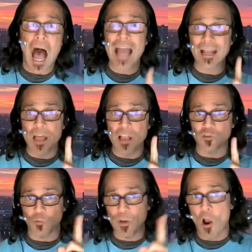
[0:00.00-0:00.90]
I am
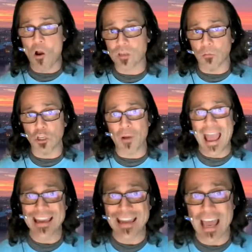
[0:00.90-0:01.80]
Nestor. We are
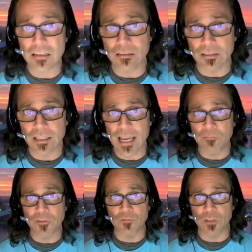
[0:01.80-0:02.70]
WNST, AM
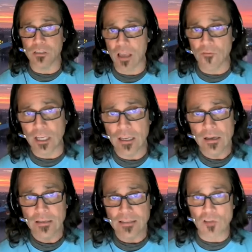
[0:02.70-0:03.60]
1570,
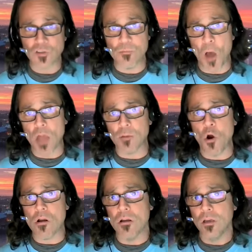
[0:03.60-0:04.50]
Towson,
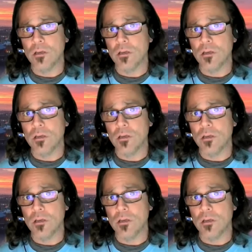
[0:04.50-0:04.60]
Baltimore,